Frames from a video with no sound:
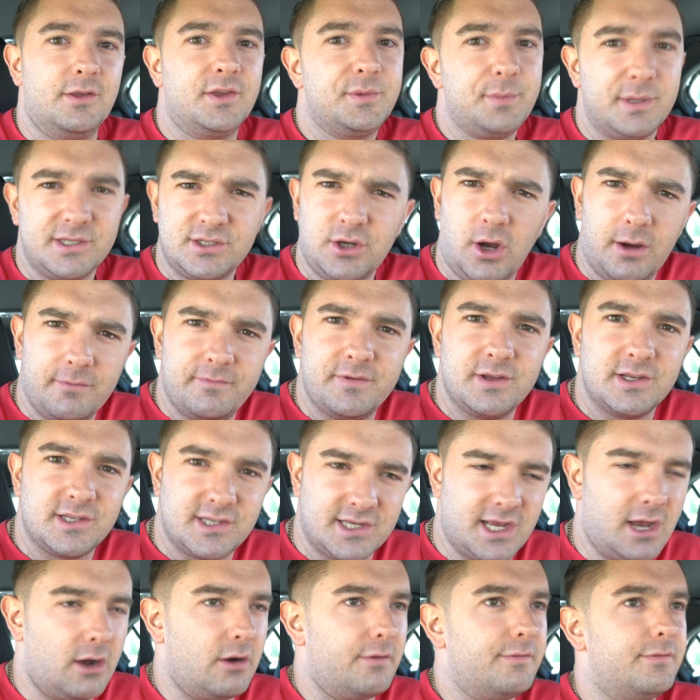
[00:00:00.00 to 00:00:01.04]
and spend time for
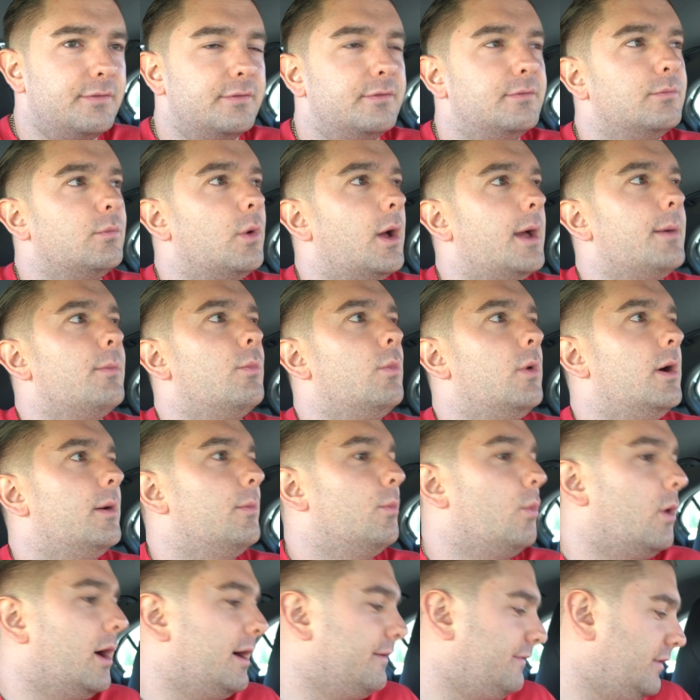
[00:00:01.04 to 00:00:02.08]
yourself and, and,
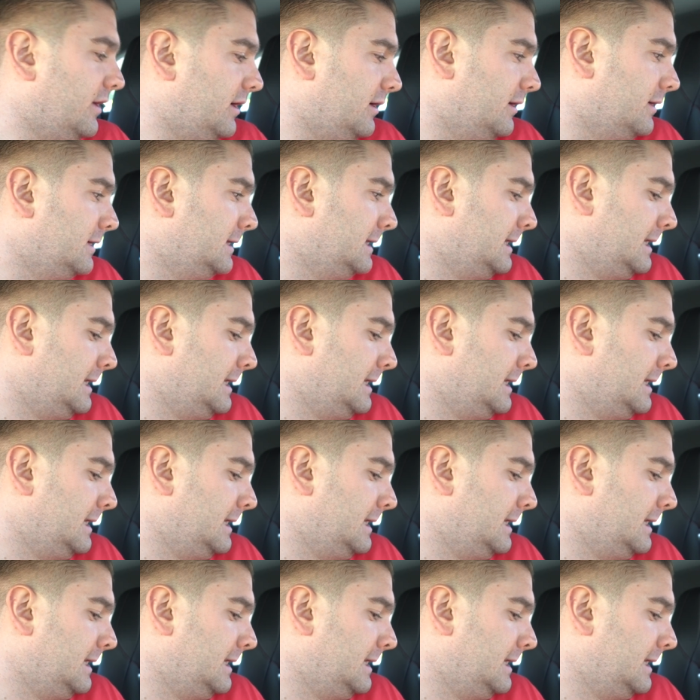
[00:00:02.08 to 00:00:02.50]
and whatever.